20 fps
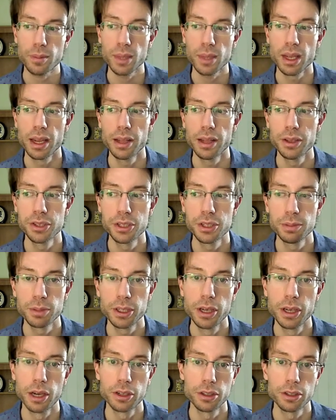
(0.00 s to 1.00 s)
And it's simply
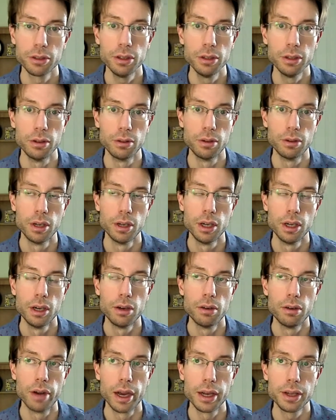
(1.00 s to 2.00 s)
not true,
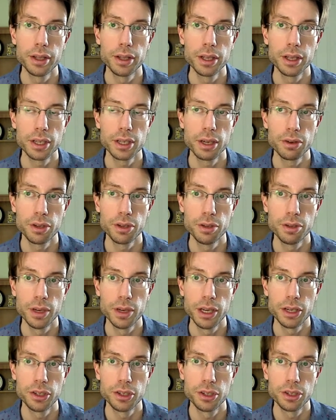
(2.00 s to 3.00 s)
right? And that's how human
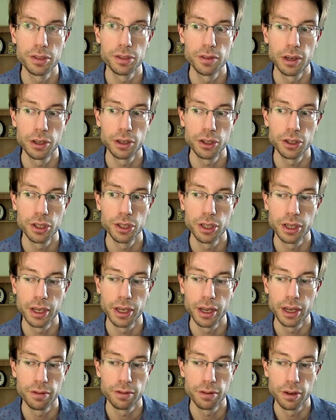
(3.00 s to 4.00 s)
nature has functioned,
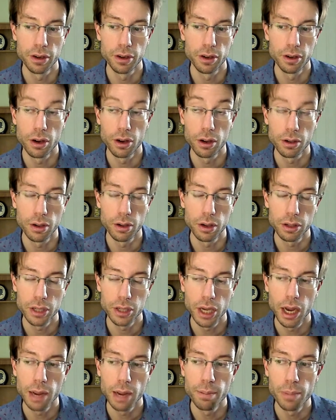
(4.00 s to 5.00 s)
again, for a long, long
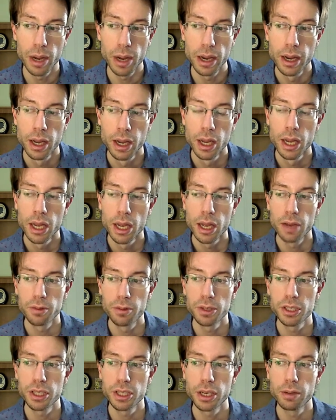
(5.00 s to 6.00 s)
time. But if
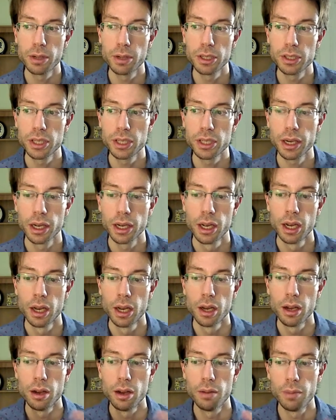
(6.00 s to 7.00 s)
we say, wait a sec,
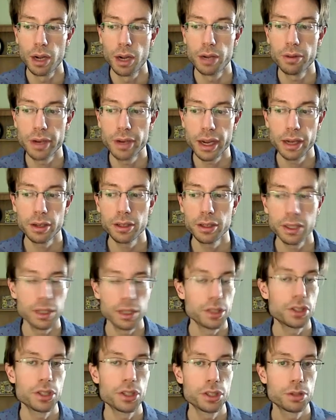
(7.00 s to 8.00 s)
my reality
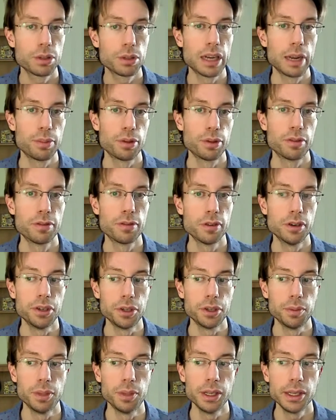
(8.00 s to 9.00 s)
is just what I prefer it
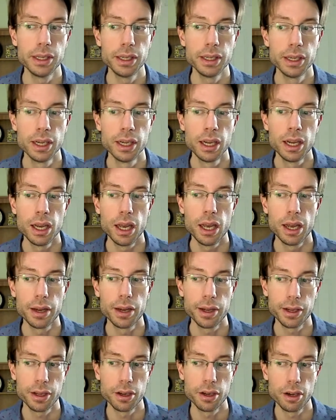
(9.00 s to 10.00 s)
to be, and
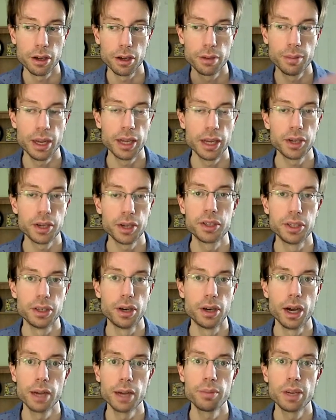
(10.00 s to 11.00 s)
I can automatically
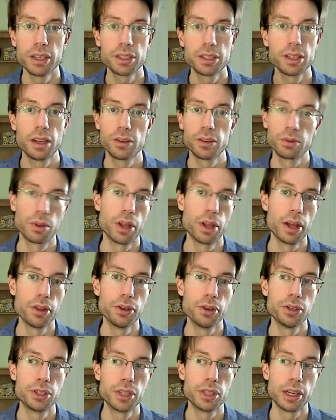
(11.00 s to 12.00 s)
align myself with
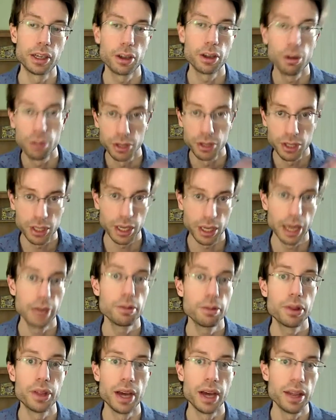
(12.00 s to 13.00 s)
others that coincide
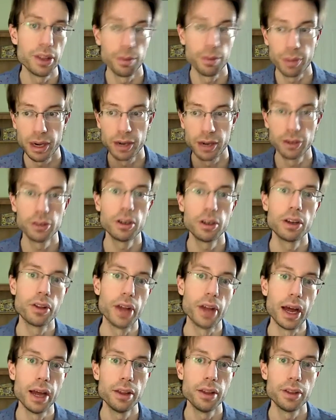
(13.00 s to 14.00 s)
with that, that parallel
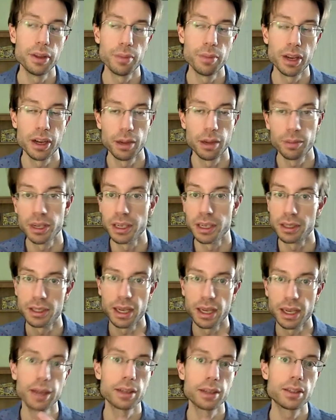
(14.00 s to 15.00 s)
that. It may not be
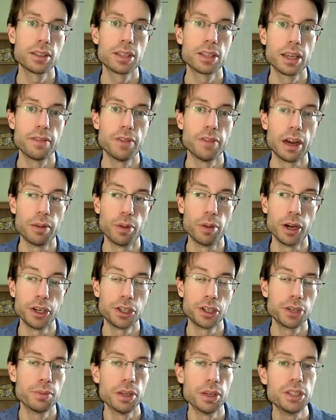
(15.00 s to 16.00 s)
exact the same
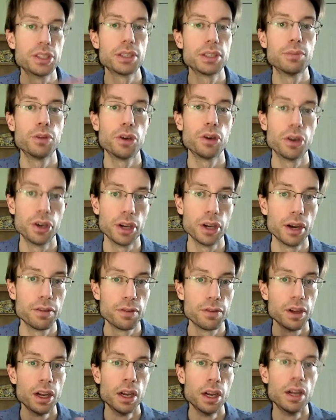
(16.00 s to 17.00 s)
vibration, but similar
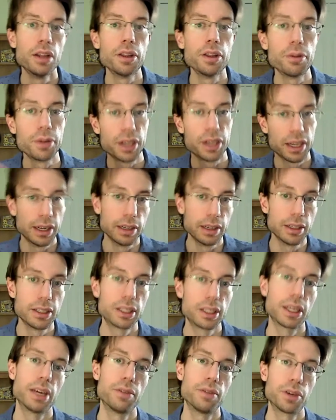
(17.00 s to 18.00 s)
enough that we can at
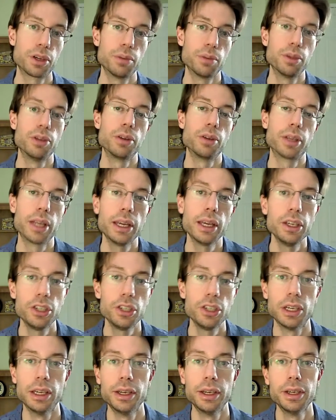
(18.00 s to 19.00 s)
least have a
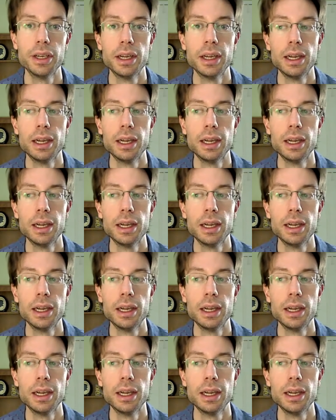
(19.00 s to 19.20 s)
communication.